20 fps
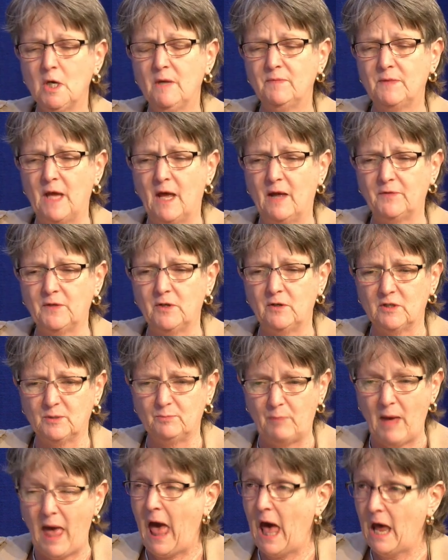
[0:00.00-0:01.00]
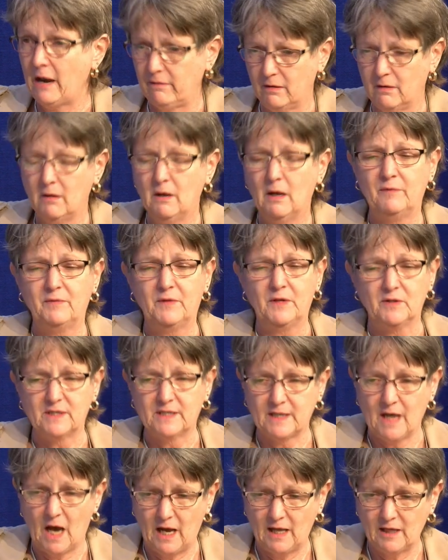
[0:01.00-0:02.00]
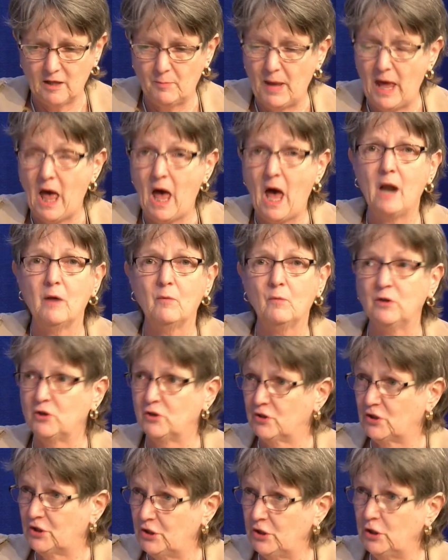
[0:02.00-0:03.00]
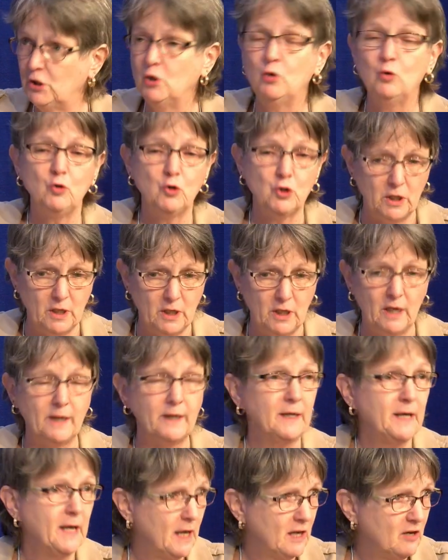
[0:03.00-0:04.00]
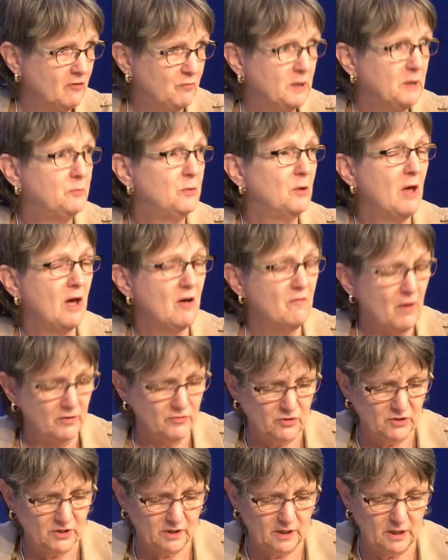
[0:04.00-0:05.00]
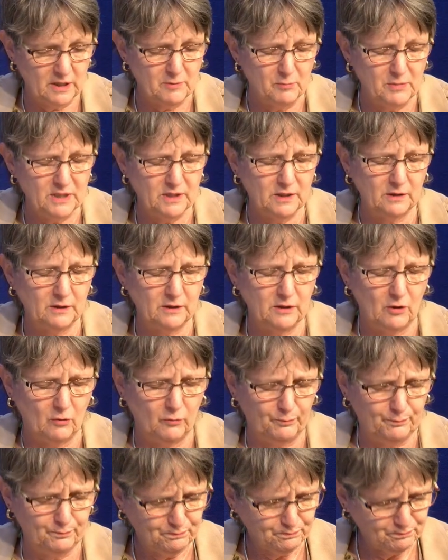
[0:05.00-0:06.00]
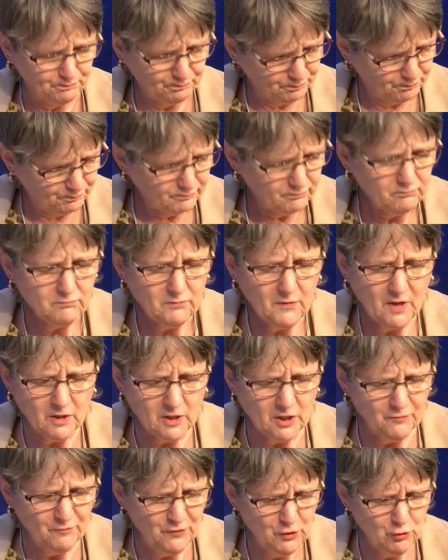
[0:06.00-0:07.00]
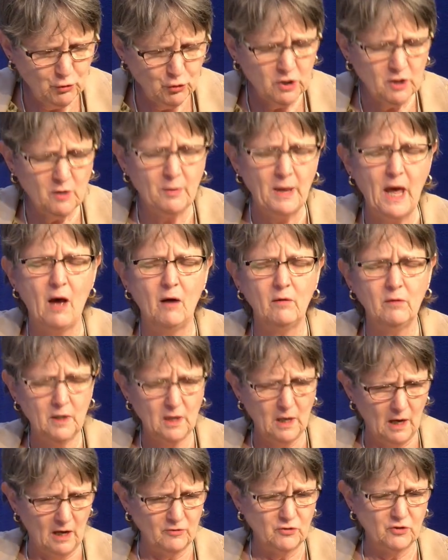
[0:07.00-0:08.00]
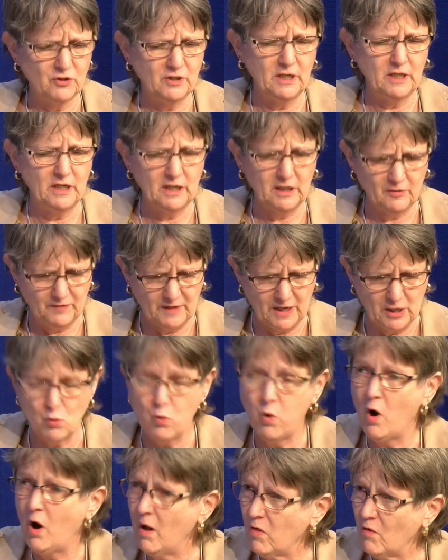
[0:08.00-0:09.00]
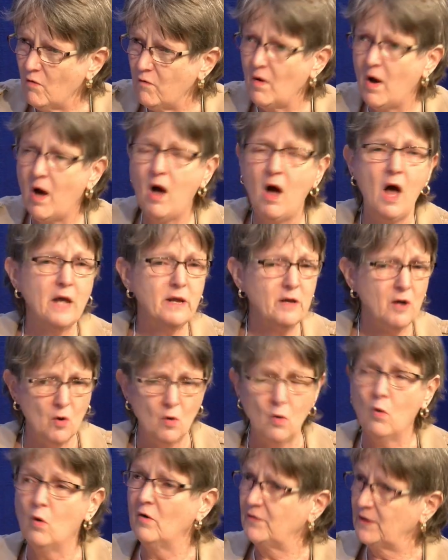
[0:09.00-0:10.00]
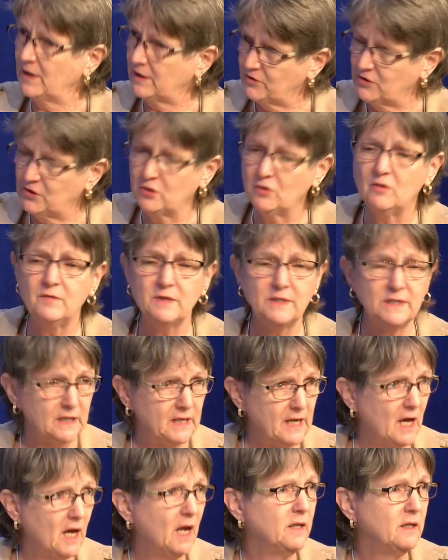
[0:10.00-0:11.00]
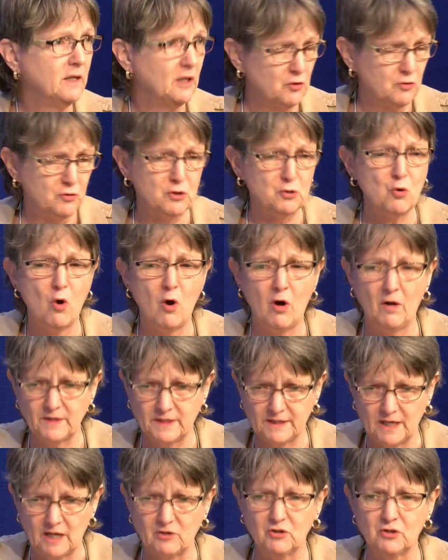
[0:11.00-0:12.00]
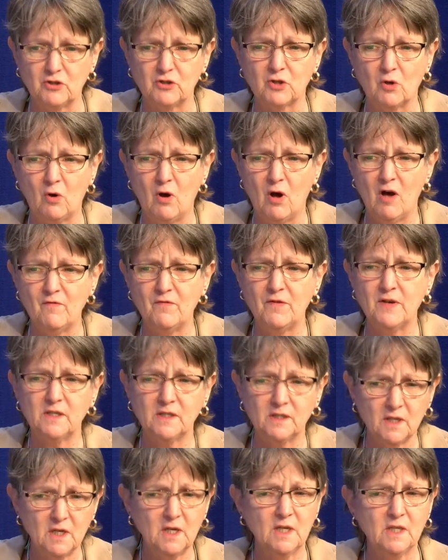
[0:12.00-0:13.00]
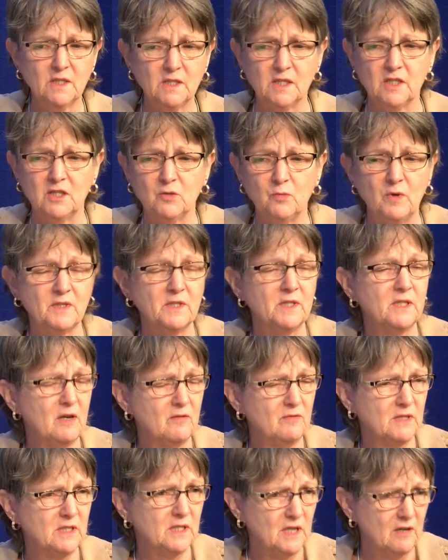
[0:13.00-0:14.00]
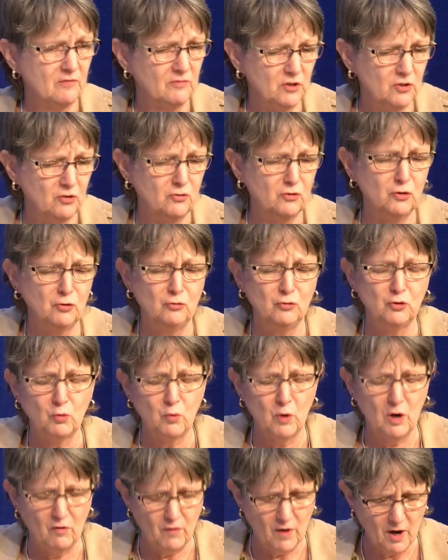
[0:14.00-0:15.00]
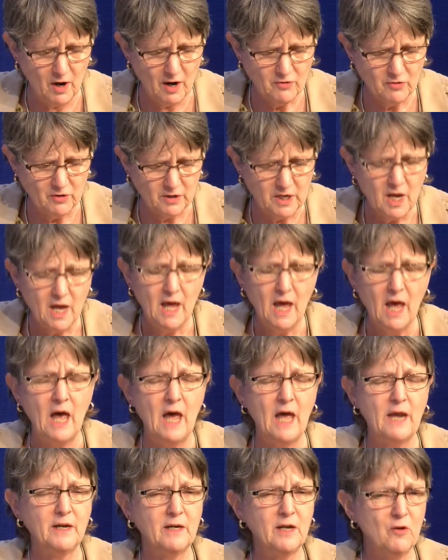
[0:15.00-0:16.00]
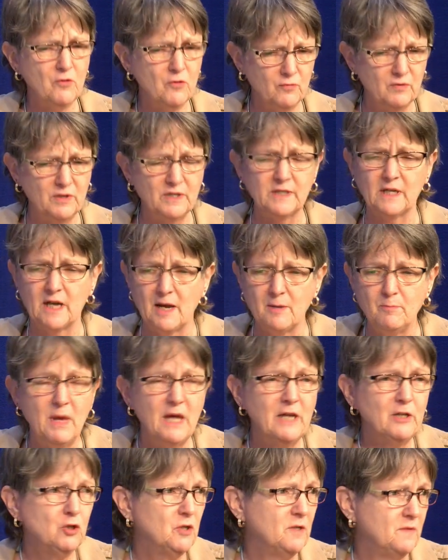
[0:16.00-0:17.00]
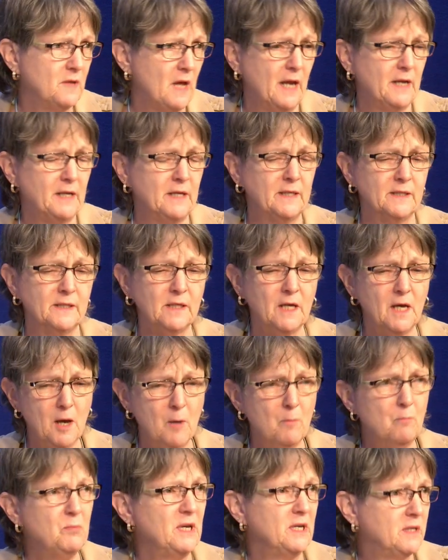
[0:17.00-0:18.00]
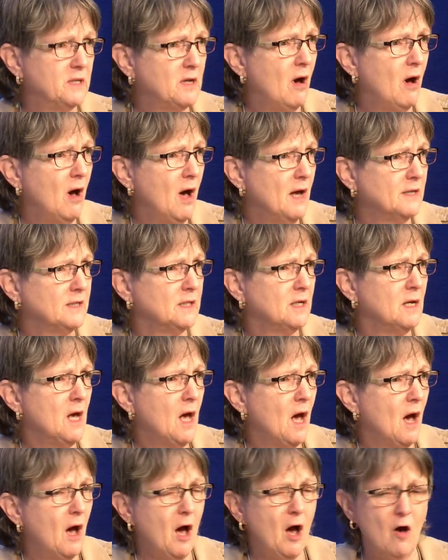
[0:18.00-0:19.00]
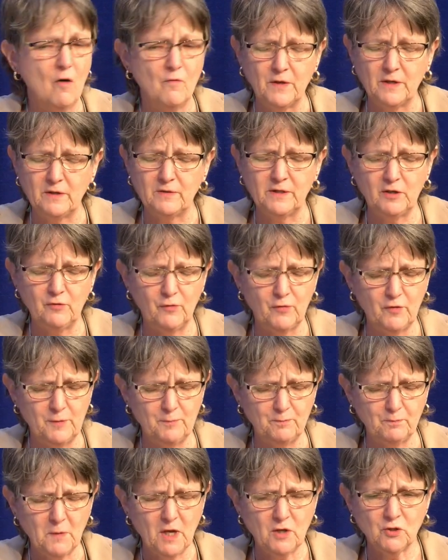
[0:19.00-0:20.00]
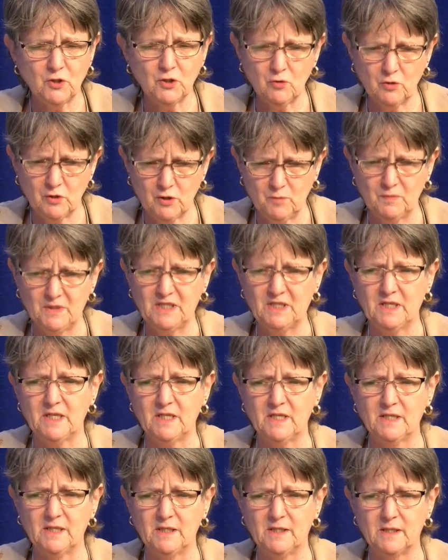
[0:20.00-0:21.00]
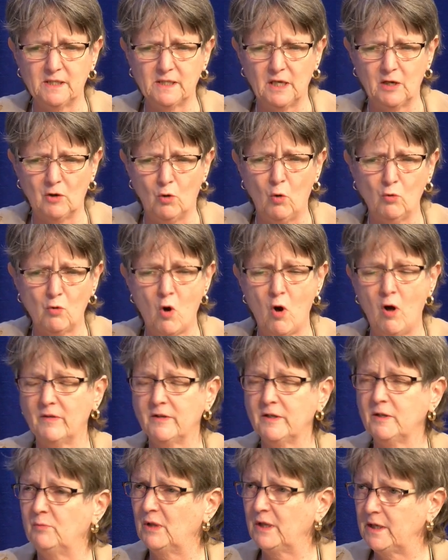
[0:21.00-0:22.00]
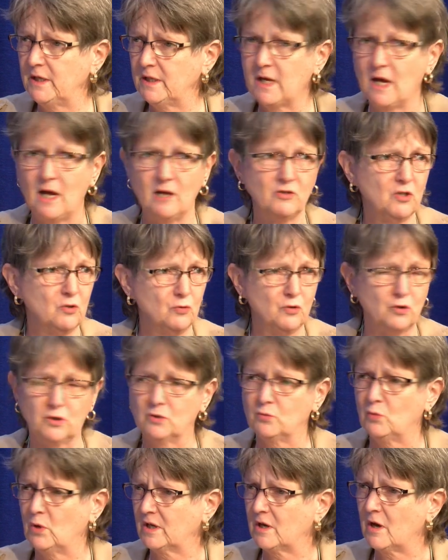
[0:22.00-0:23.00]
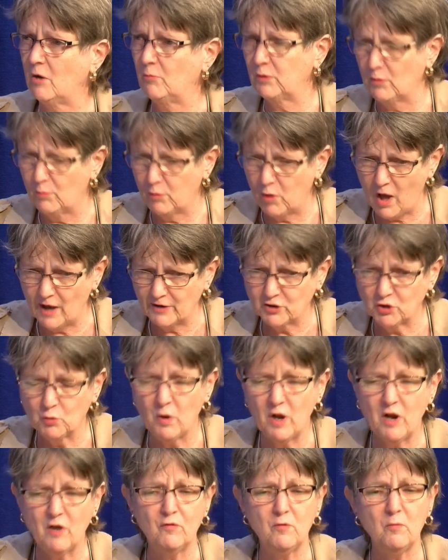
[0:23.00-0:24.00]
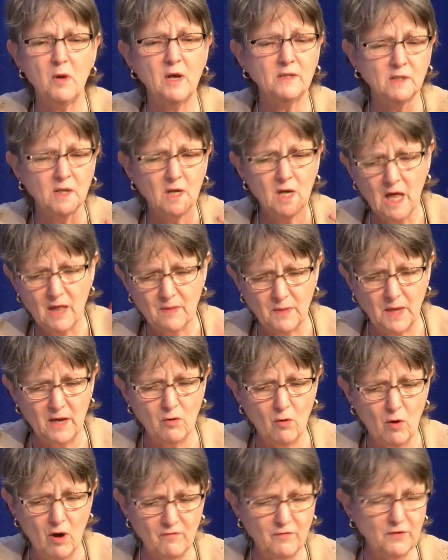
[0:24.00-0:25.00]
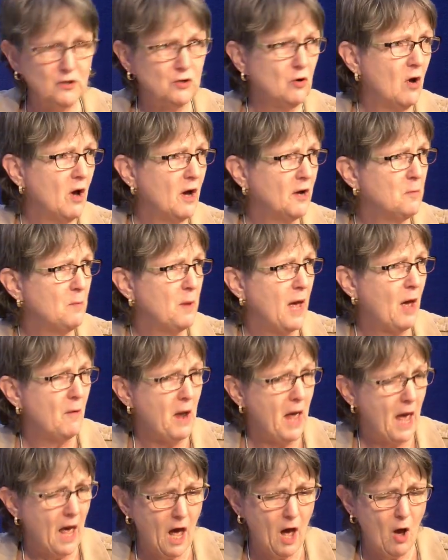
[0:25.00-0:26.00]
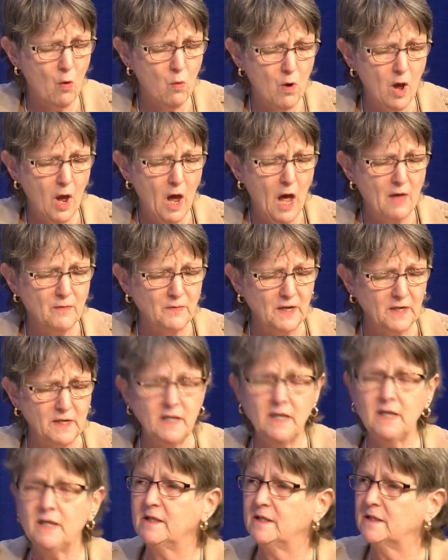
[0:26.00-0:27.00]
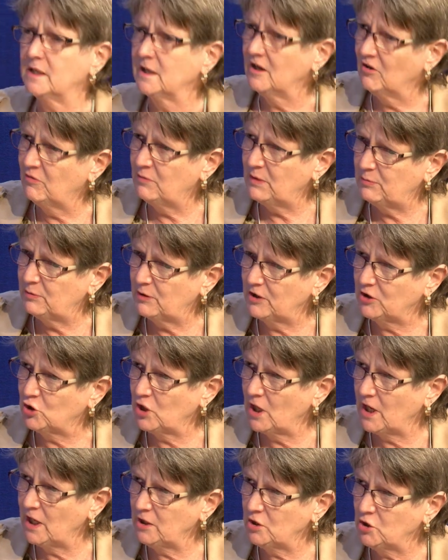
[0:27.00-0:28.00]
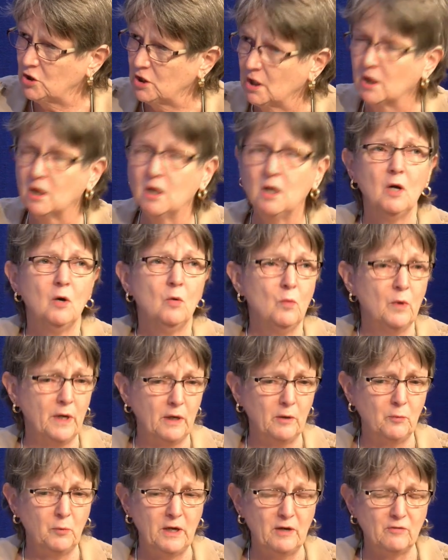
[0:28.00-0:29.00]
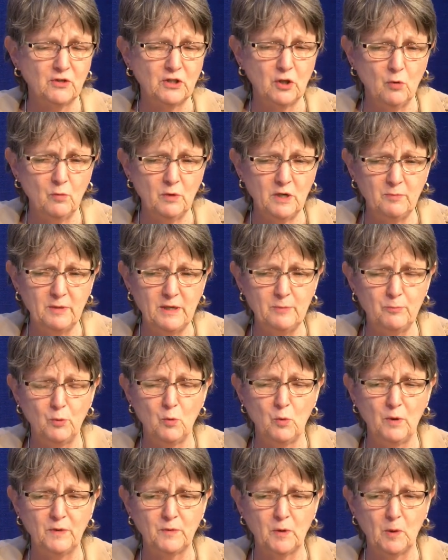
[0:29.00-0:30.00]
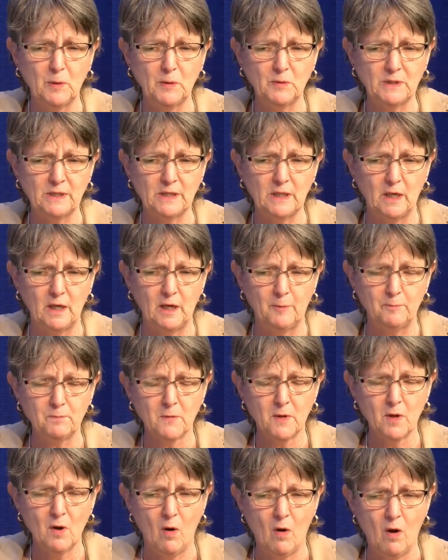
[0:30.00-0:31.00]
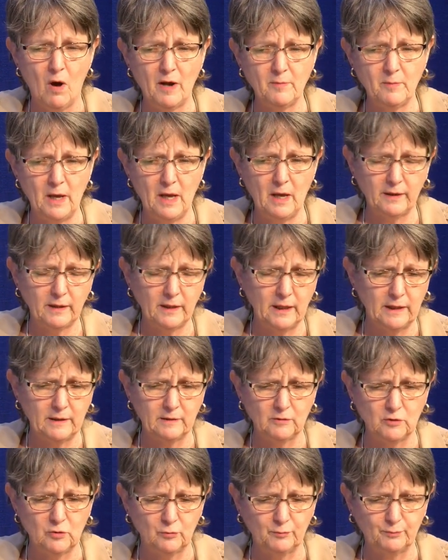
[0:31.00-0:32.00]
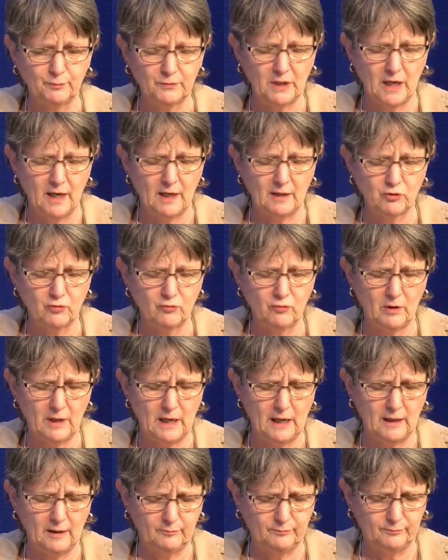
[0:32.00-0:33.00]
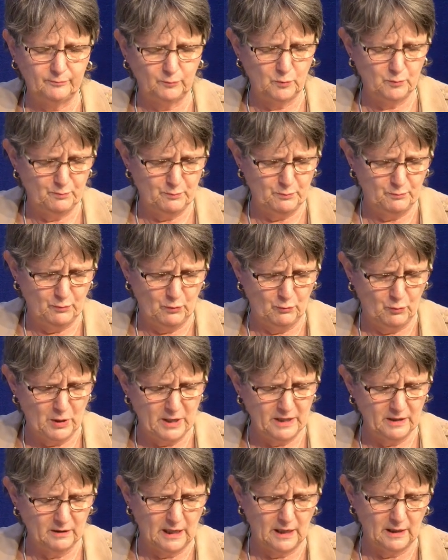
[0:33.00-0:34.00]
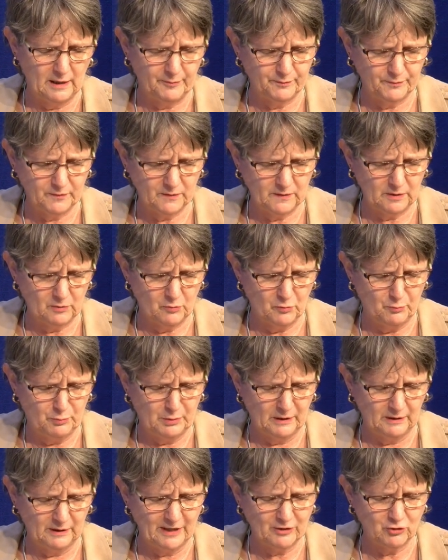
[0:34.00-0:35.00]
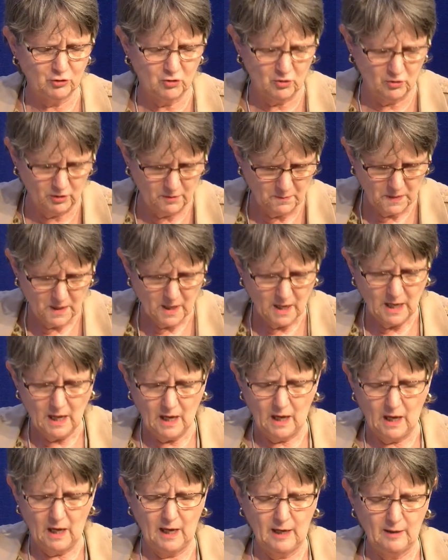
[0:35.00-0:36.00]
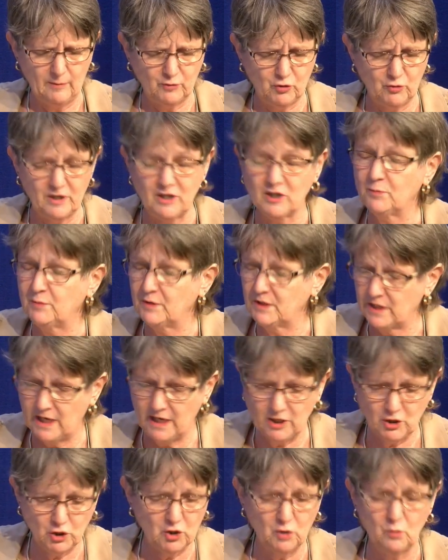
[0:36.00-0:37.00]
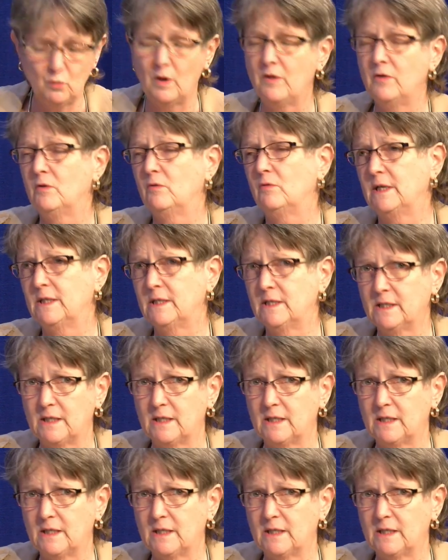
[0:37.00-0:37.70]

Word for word: that there's BAT, there's dial-a-bat, which is huge. And again, if people have underst- eh, you know confusion about understanding if they qualify or if they can service again you can call the senator's office 617-722-1200 and another reason i mention that is because of the different circumstances old colony planning council which is what a couple of blocks away mm -hmm. from mm-hmm. us they often talk about how the needs of people are changing we, we have so many people with those uh, automatic and little uh, uh, wheel, um, electrical um, transportation, whether it's